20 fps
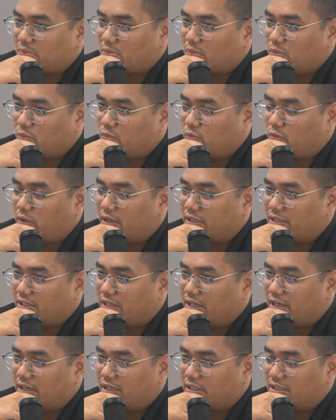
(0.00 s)
what
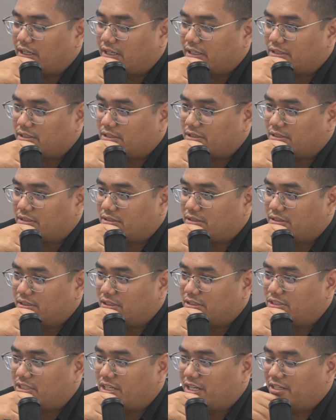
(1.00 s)
are like
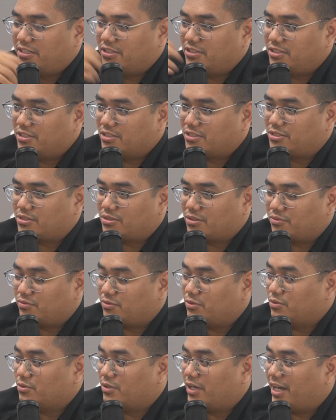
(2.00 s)
the challenges
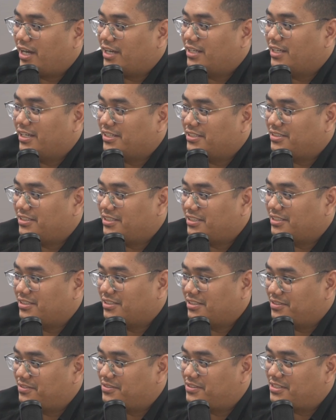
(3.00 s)
of you highlighting
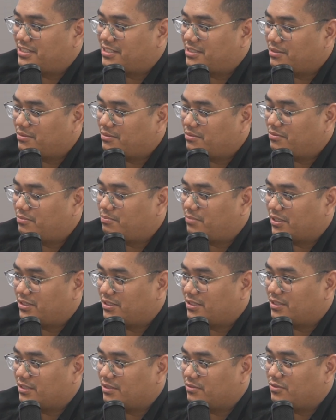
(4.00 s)
these
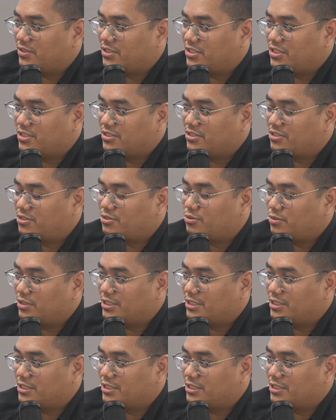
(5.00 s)
particular features to these